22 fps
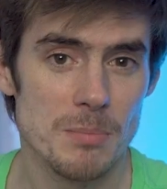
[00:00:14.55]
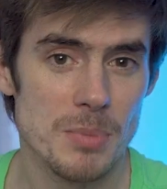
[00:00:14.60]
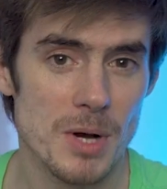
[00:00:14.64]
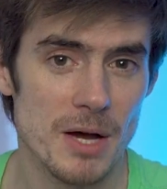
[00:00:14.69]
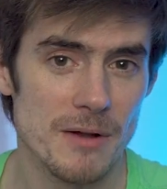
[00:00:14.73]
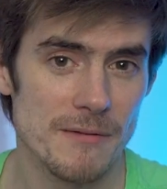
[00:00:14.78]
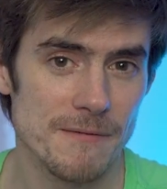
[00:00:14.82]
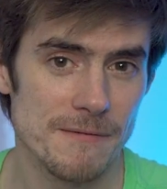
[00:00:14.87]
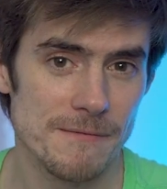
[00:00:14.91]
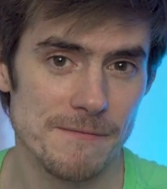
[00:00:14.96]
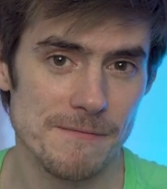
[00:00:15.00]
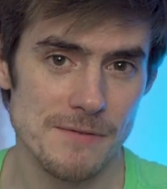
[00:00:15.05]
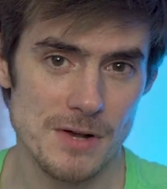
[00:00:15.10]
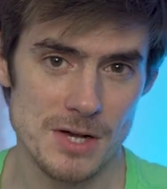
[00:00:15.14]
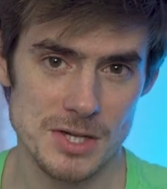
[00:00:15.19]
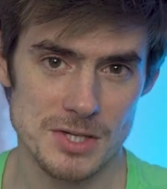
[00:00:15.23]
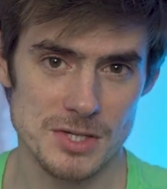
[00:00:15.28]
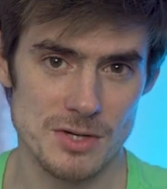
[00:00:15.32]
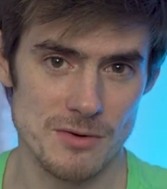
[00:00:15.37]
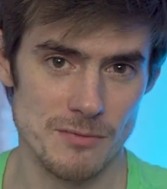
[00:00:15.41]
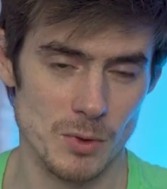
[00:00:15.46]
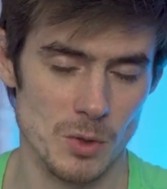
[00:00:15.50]
But
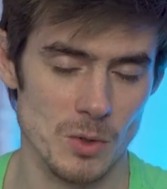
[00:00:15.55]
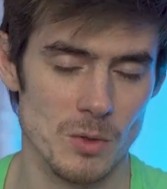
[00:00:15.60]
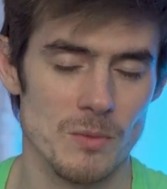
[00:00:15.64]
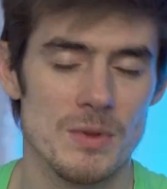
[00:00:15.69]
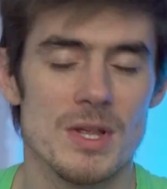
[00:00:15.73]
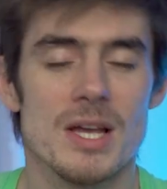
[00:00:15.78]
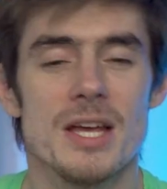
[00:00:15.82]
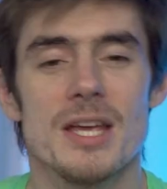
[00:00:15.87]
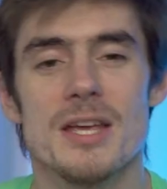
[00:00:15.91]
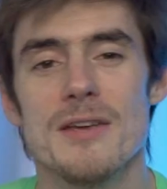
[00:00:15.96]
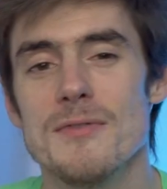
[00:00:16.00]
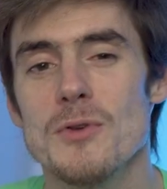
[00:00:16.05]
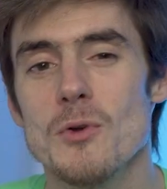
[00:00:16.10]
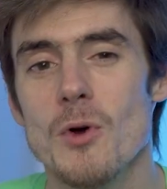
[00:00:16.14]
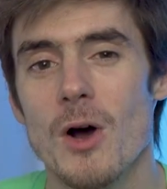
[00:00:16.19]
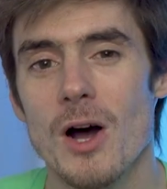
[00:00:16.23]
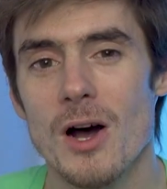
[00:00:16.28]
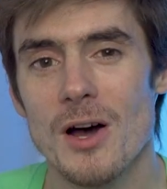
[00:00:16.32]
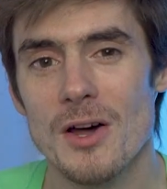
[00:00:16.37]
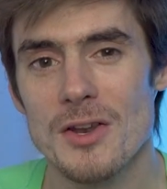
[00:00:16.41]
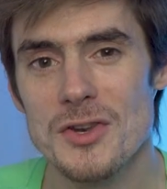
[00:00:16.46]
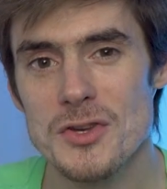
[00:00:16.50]
first of all, if you
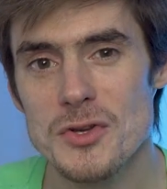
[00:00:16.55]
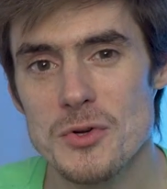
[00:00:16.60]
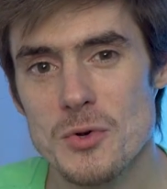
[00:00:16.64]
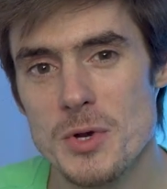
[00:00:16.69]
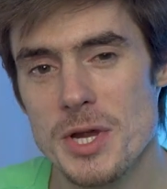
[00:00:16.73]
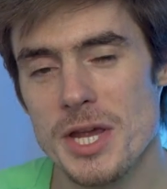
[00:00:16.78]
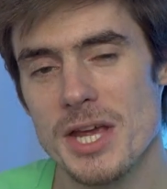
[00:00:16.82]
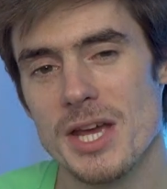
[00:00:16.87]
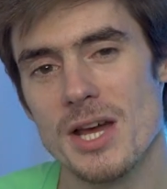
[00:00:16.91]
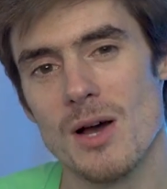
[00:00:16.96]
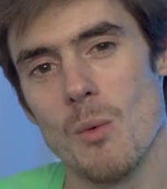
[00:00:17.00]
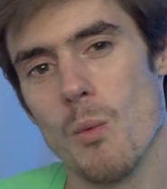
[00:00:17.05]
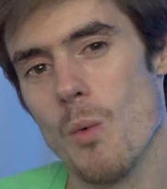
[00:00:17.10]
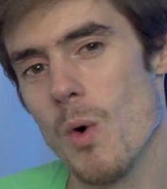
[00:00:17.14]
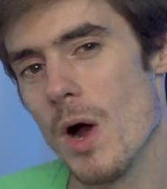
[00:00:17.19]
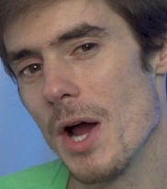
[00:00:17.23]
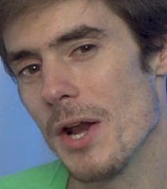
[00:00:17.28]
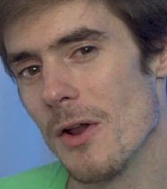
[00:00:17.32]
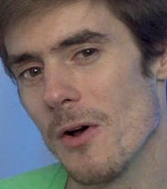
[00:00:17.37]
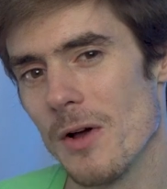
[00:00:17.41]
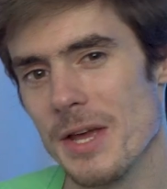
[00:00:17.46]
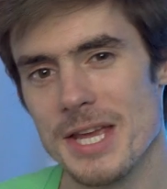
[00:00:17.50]
are new here,
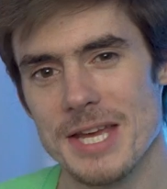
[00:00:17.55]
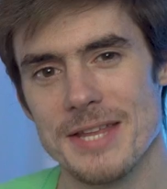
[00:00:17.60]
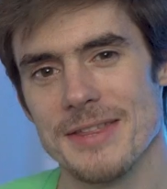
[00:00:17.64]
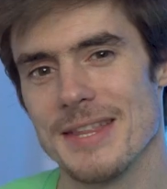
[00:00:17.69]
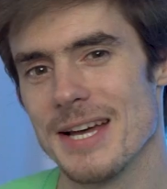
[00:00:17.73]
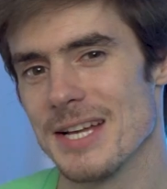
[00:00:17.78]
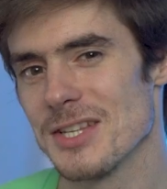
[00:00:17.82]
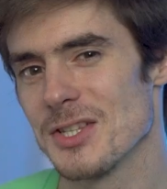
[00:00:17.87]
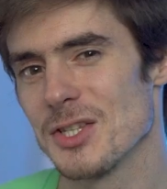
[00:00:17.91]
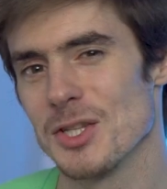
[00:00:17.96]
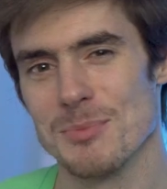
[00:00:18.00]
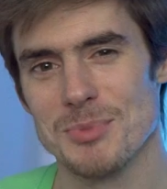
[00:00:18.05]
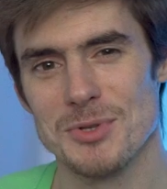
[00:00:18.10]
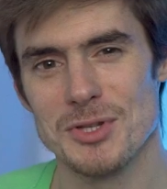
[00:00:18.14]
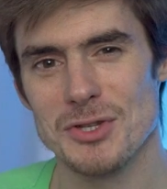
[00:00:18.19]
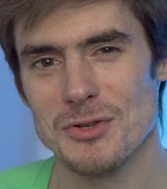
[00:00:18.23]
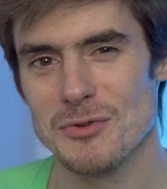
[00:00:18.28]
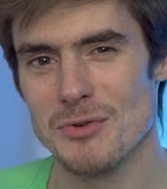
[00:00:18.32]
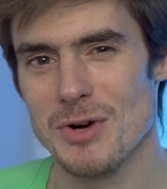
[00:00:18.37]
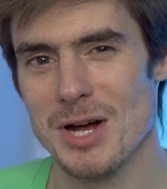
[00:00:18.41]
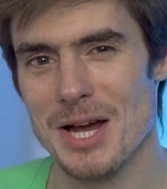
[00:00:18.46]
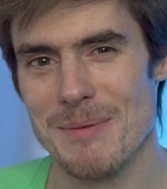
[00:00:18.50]
why not hit that
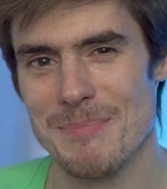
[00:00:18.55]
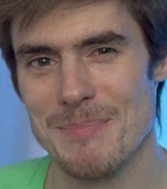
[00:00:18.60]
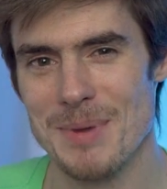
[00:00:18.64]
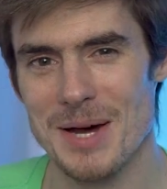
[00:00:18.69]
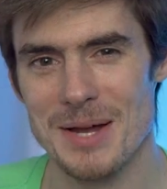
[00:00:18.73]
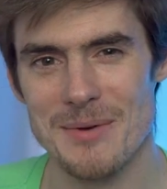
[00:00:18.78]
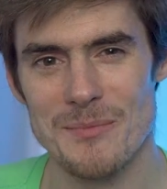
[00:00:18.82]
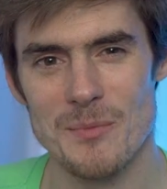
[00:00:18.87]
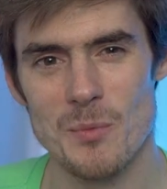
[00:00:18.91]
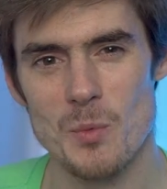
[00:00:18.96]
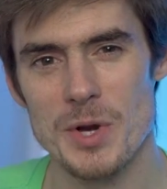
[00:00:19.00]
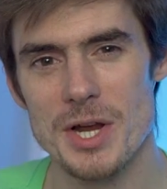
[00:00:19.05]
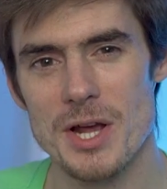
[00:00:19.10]
subscribe button?